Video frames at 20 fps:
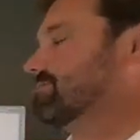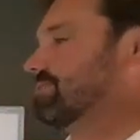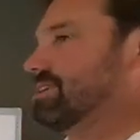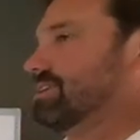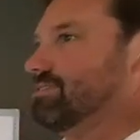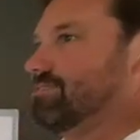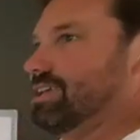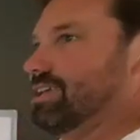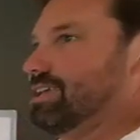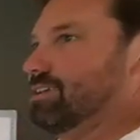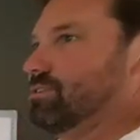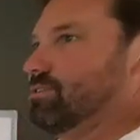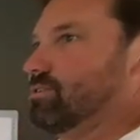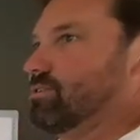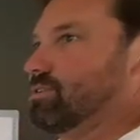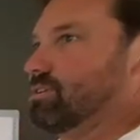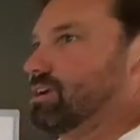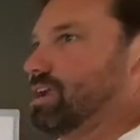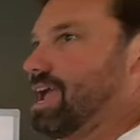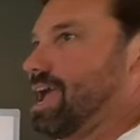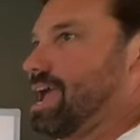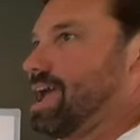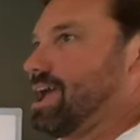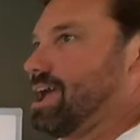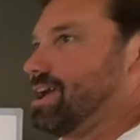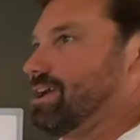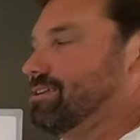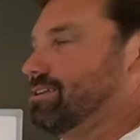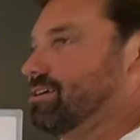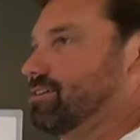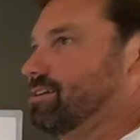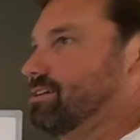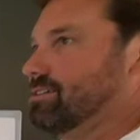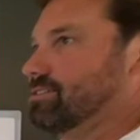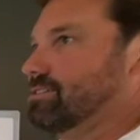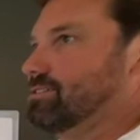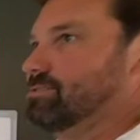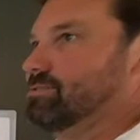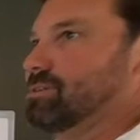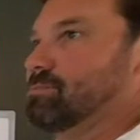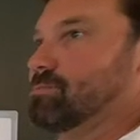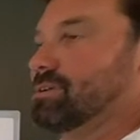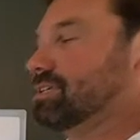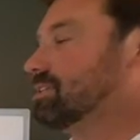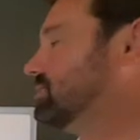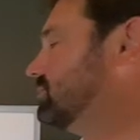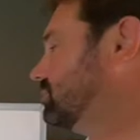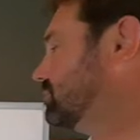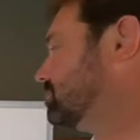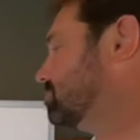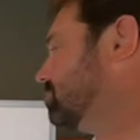renovate or add on to a mixed use